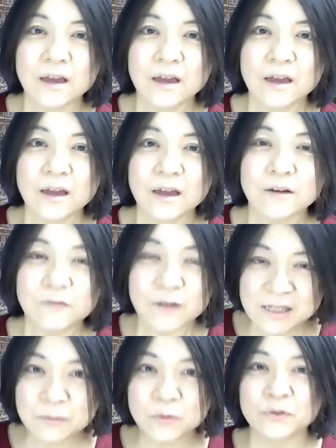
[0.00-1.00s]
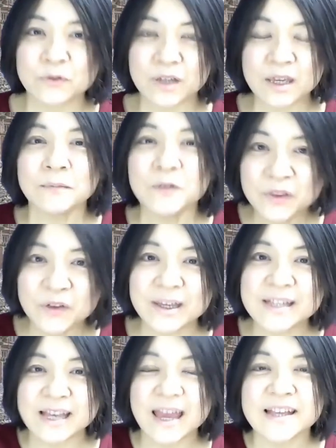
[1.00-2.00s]
first of all, even though it's
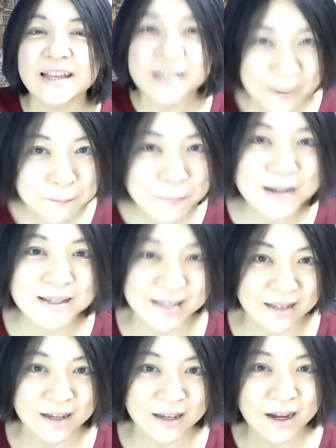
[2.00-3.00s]
18%